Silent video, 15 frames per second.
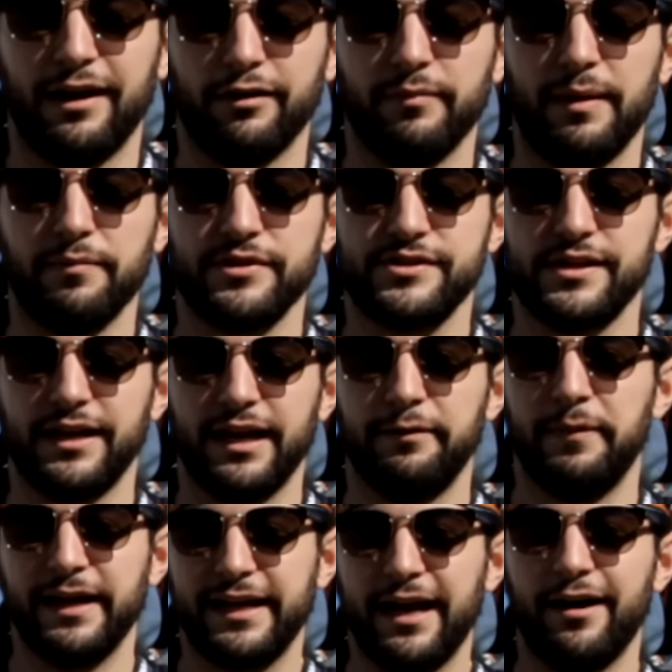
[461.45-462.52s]
I remember sitting
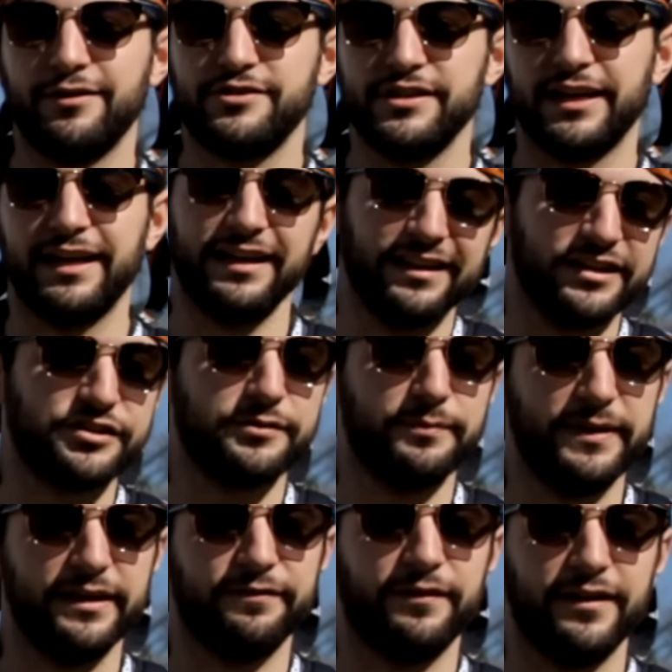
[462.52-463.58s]
on my couch thinking this
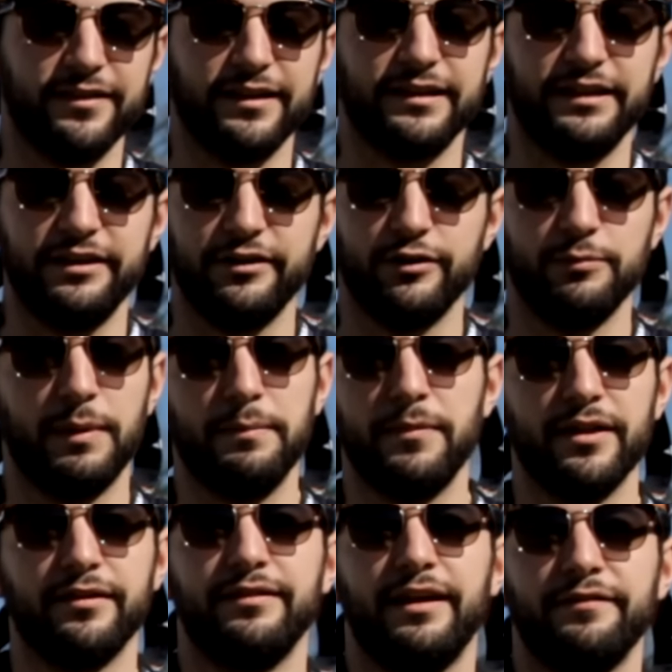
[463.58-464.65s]
would be a fun thing to do, and my
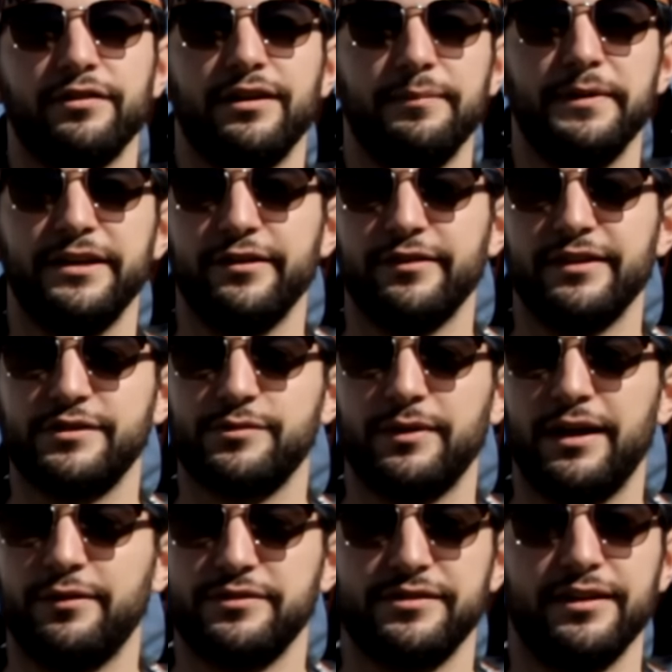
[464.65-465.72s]
mother never let me do this when
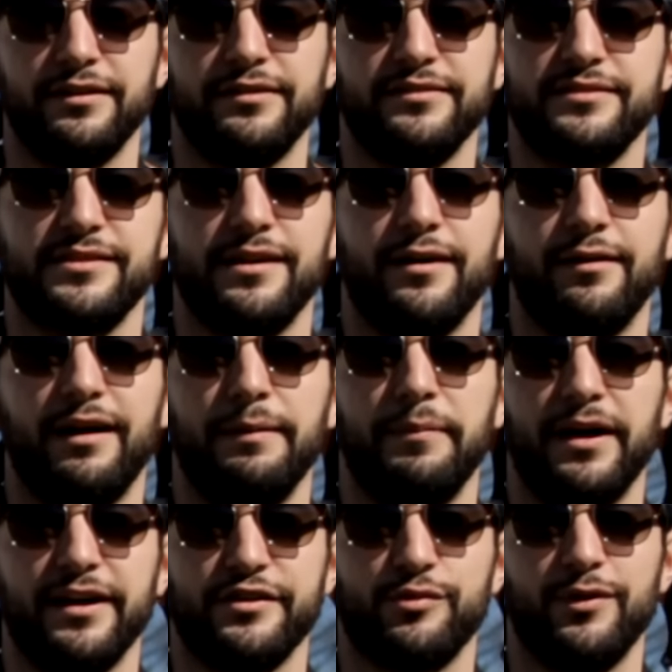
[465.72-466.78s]
I was little, so I
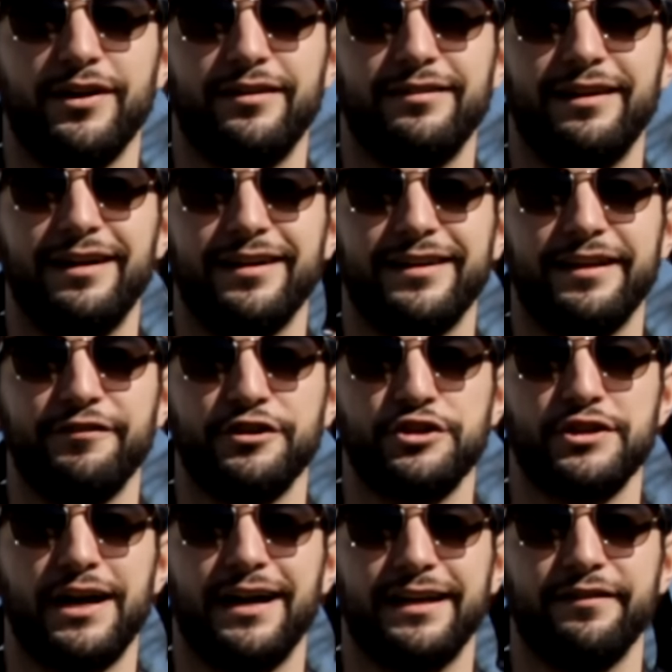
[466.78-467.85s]
might as well give it a
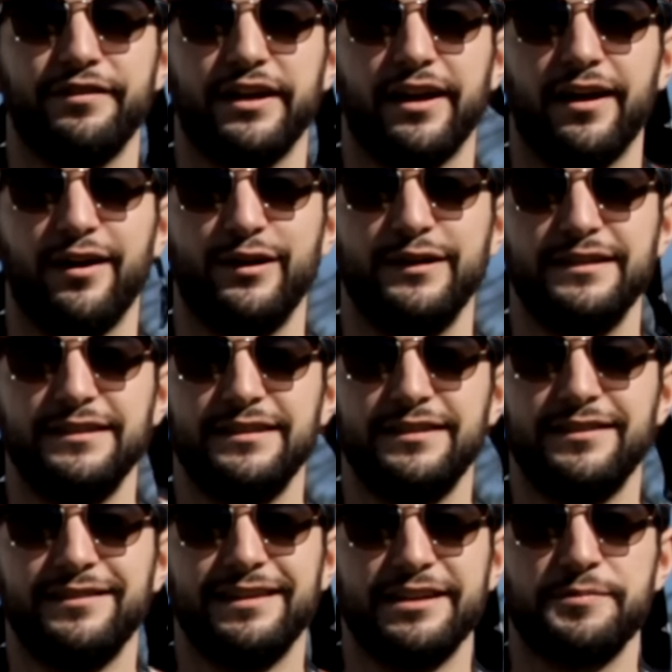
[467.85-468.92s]
shot, give it a go,
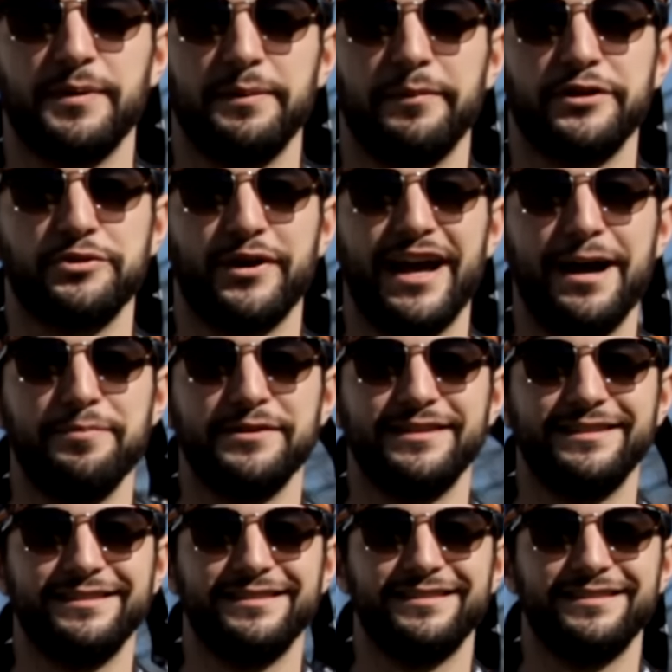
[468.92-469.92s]
and that's pretty much what happened.